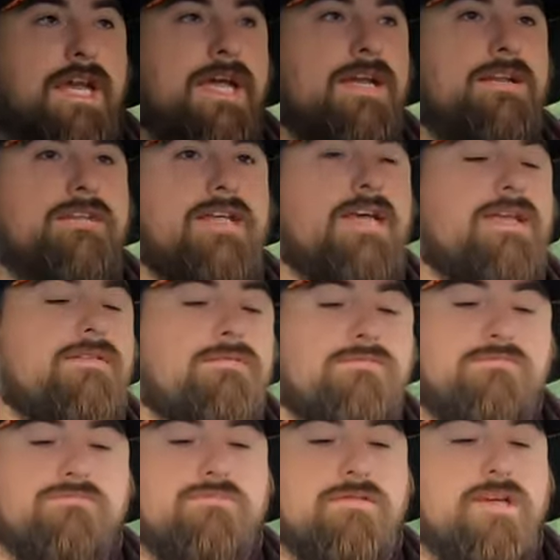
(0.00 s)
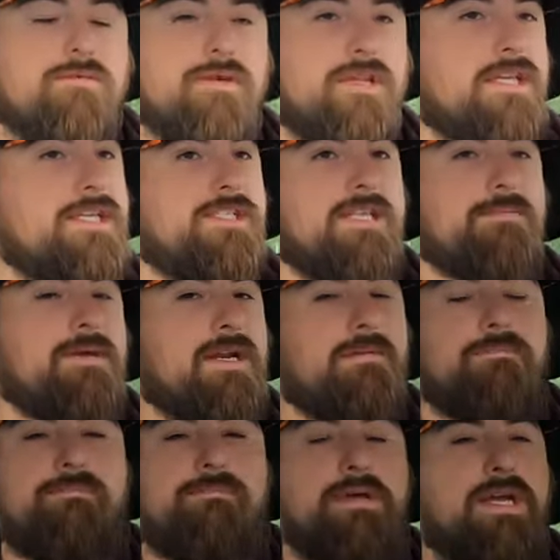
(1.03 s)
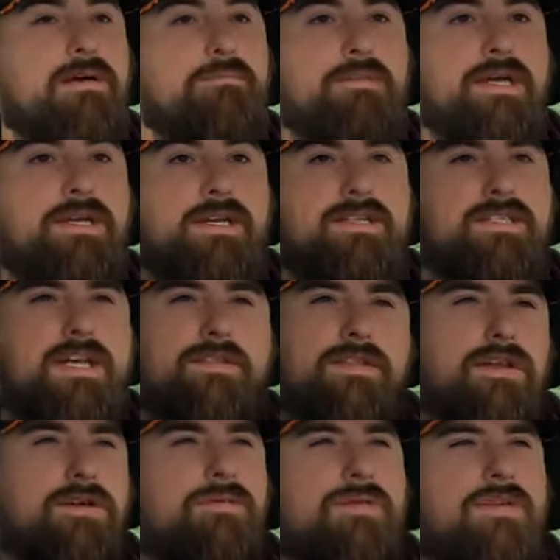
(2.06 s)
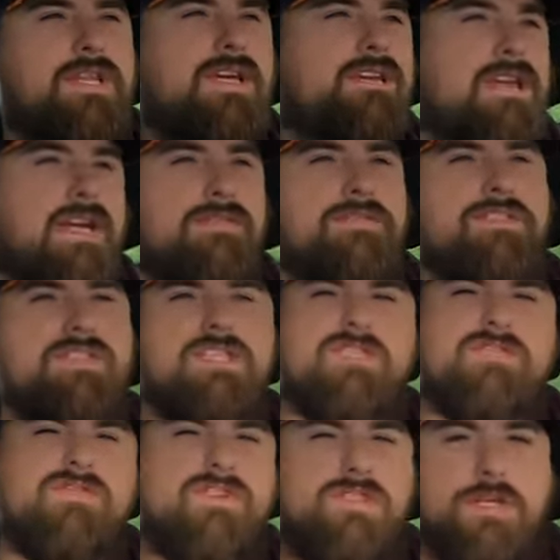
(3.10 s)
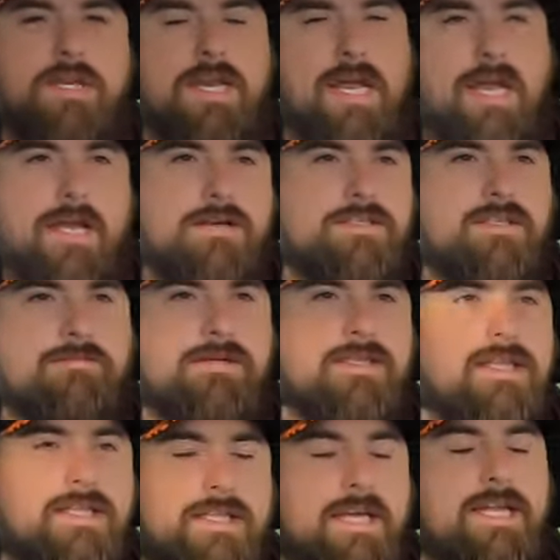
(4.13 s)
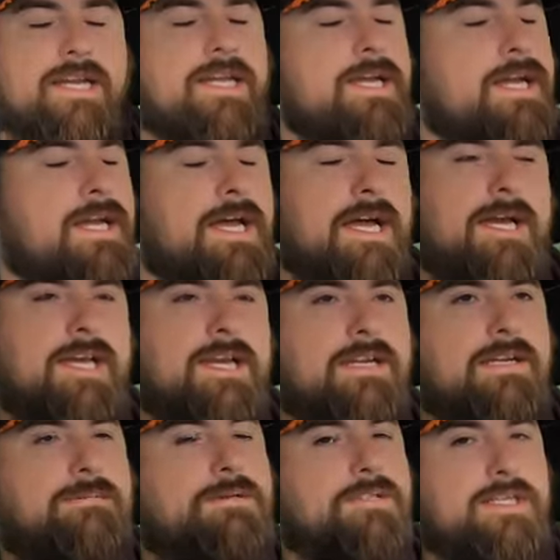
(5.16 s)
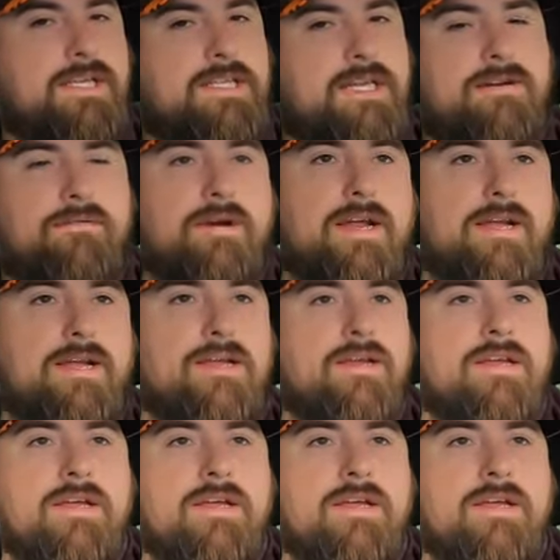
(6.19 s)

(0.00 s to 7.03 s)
and they they release them in a big abundance. I think we're allowed to have six fish a day or something like that. I gotta double check that reg.